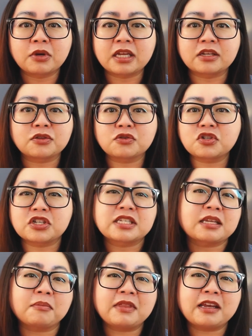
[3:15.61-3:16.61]
But there's just
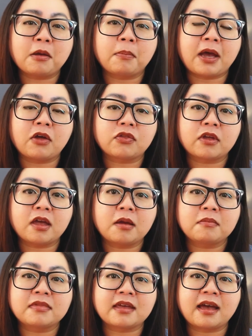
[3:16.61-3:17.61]
something about
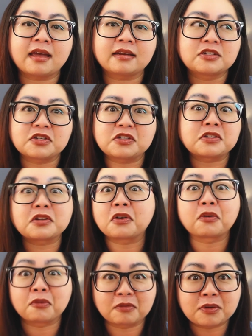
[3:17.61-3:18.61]
them that just doesn't
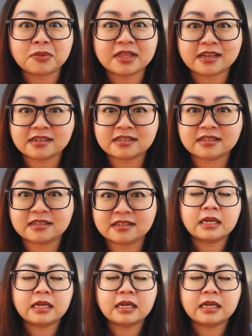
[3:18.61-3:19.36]
agree with us.